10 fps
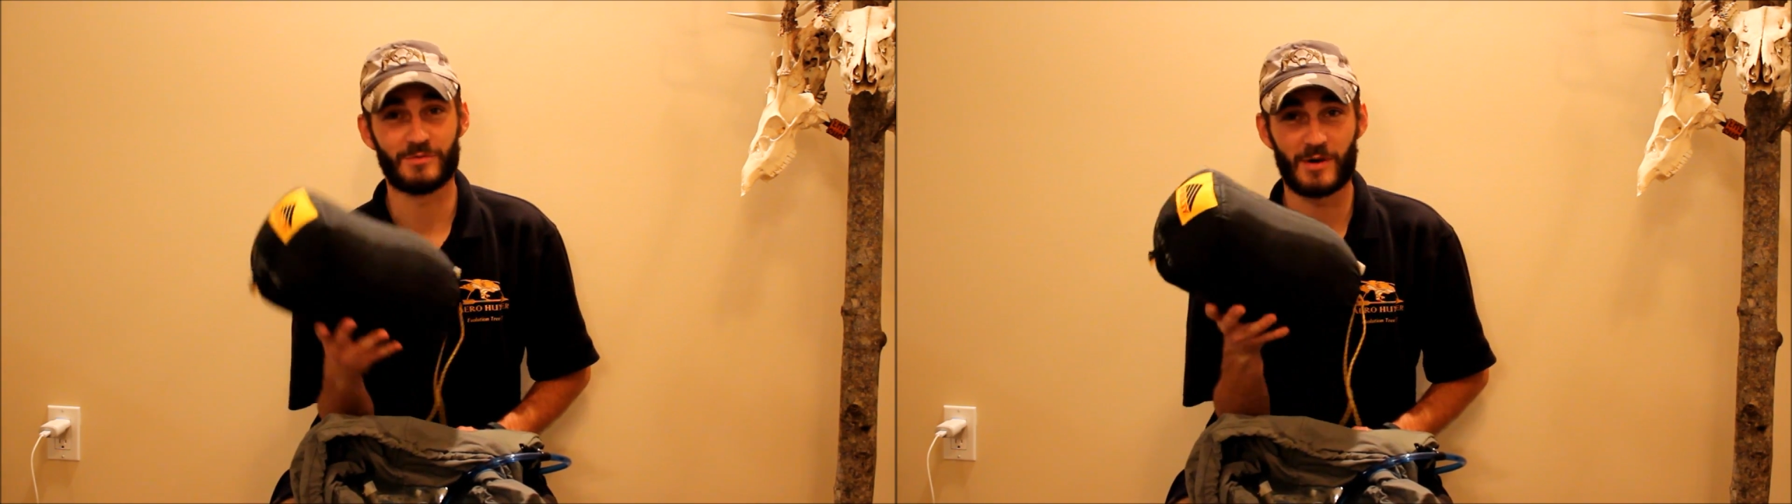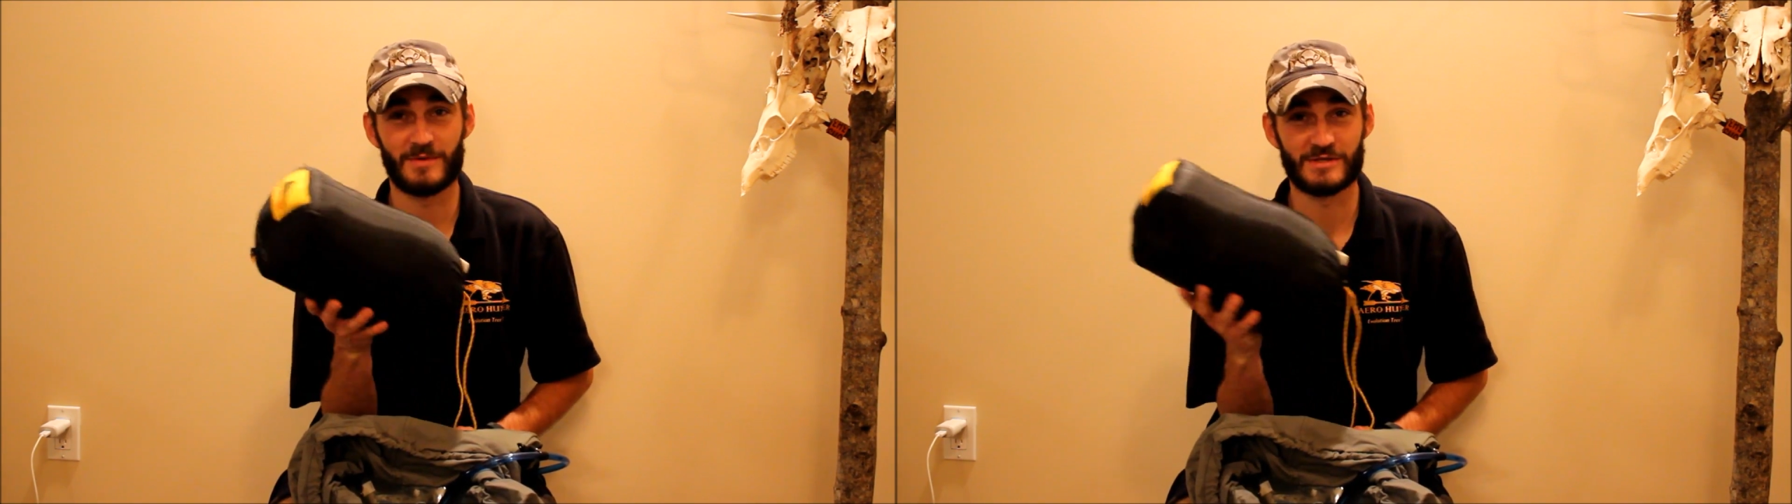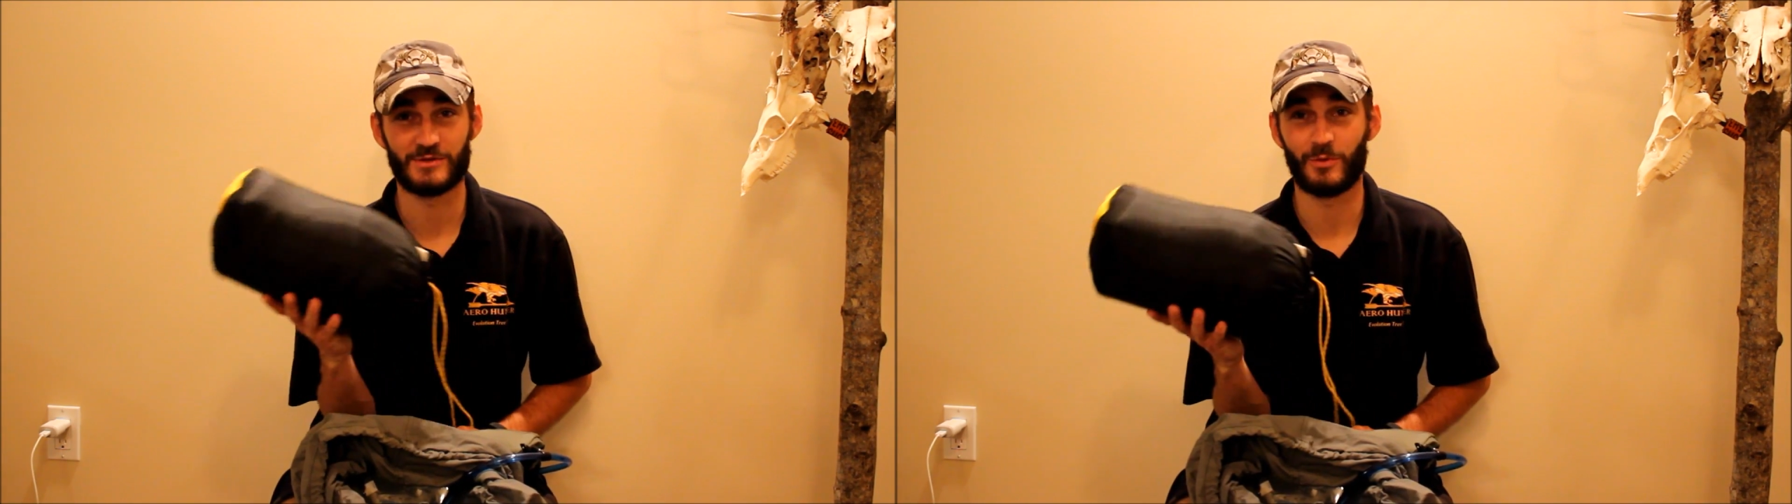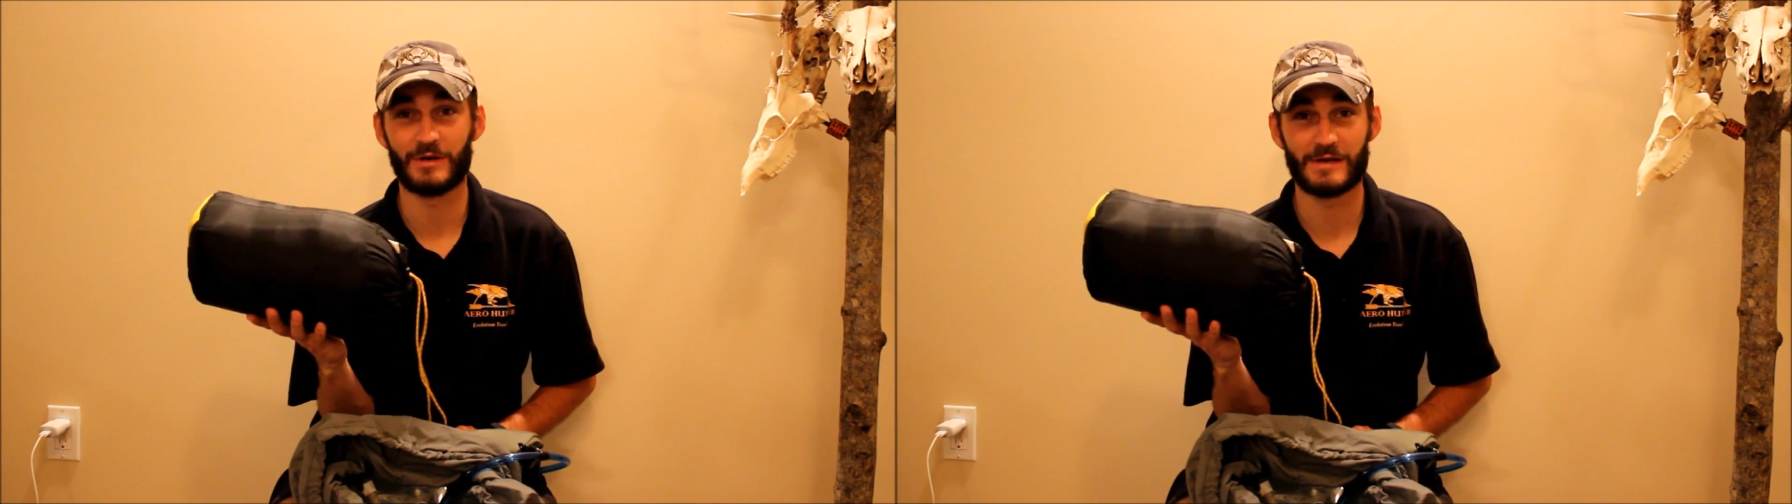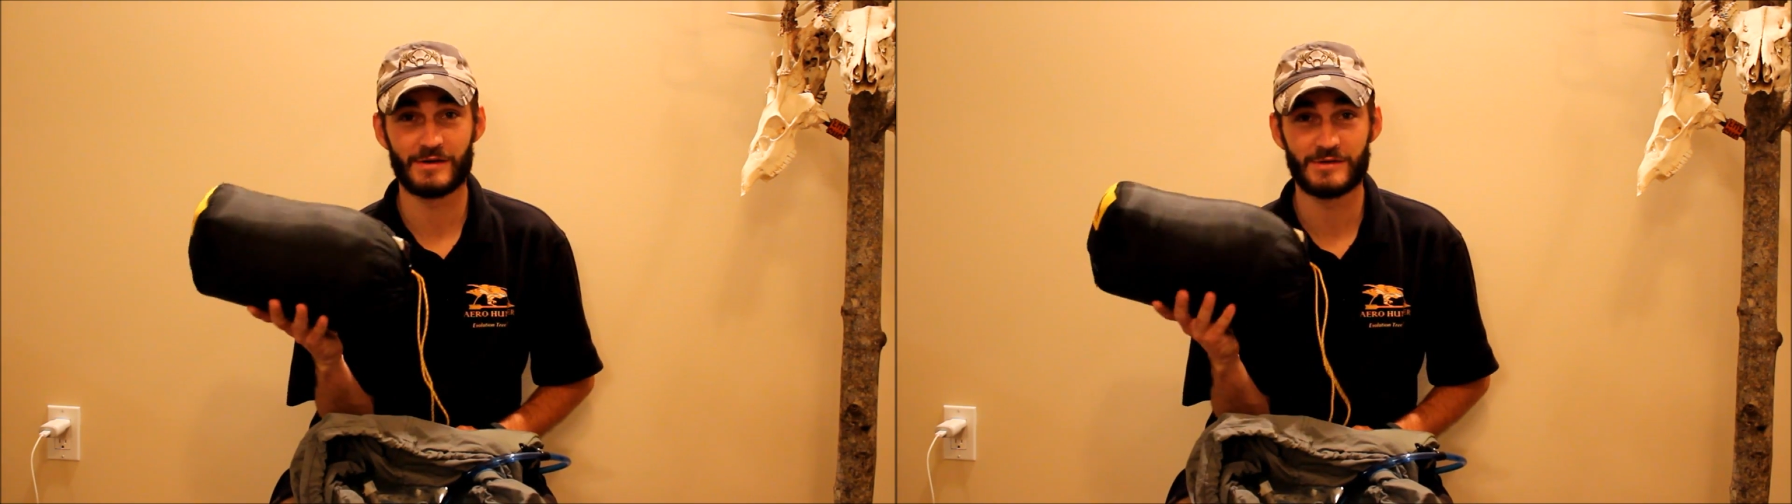It's probably been
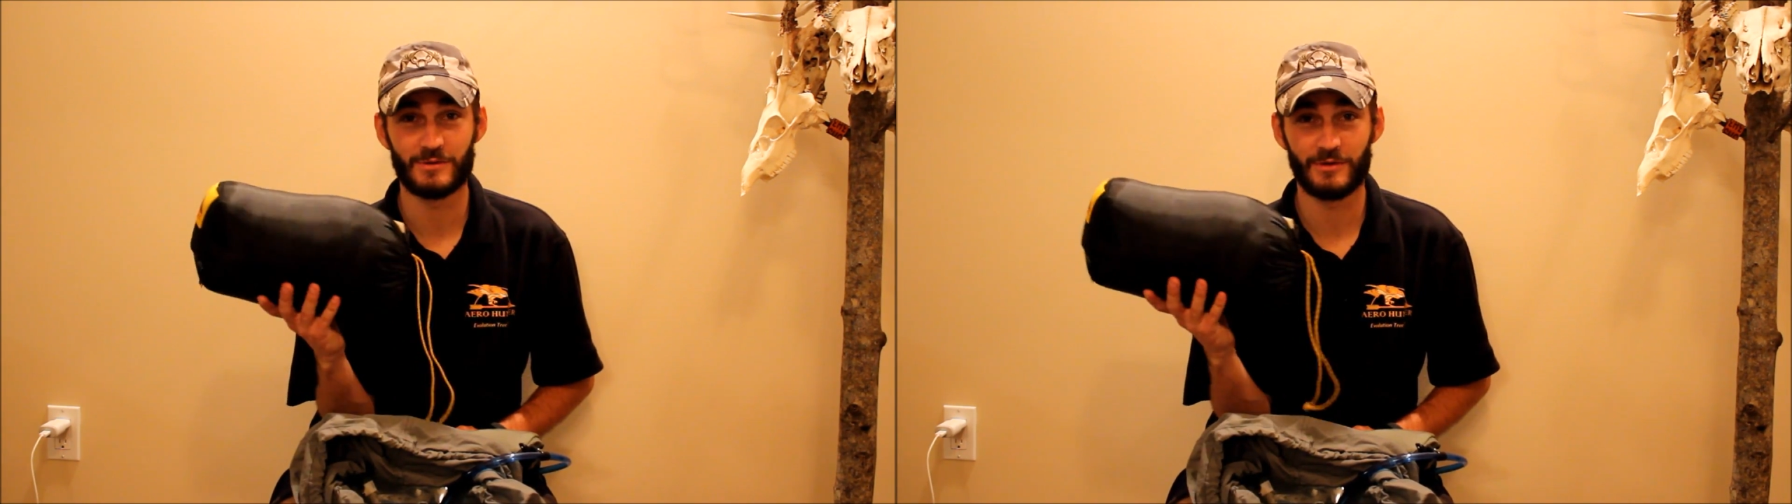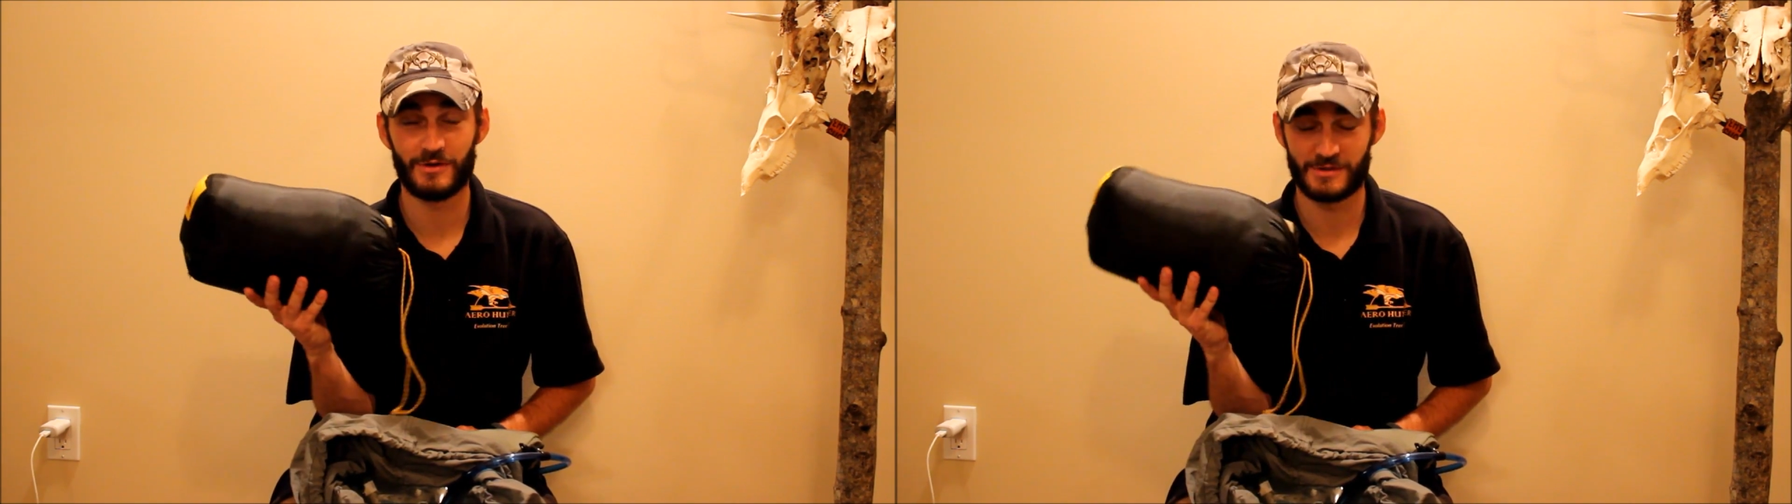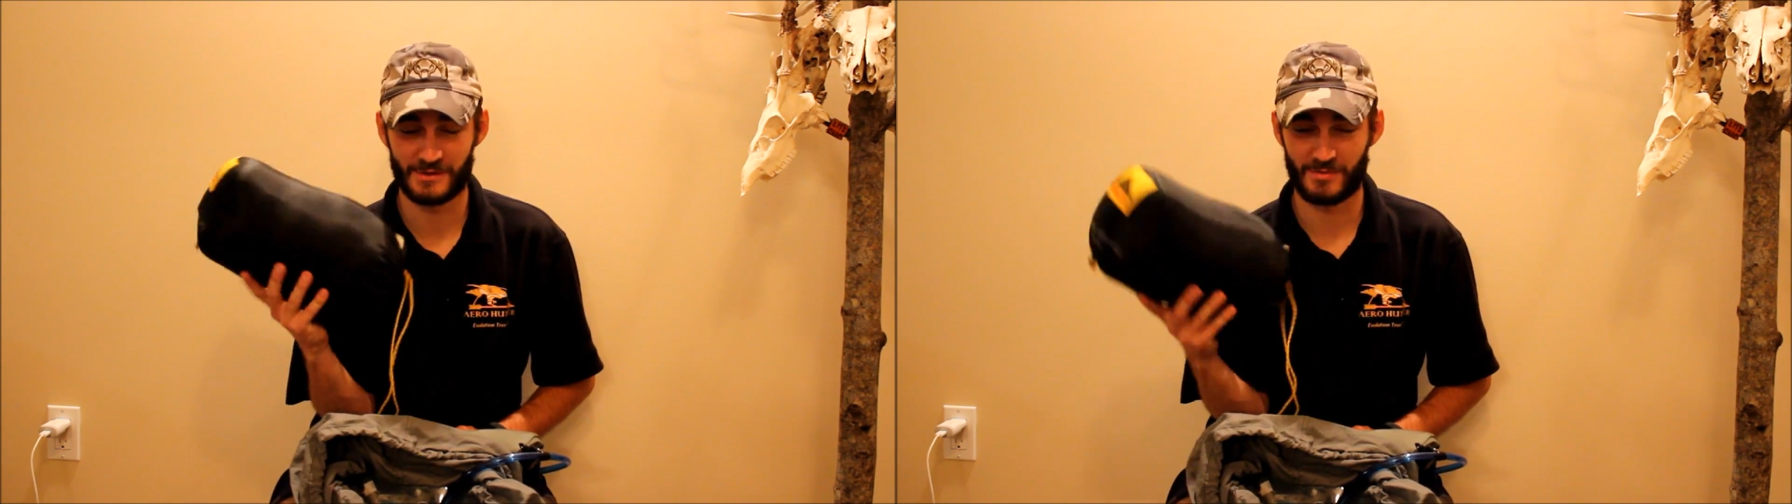stored in here too long,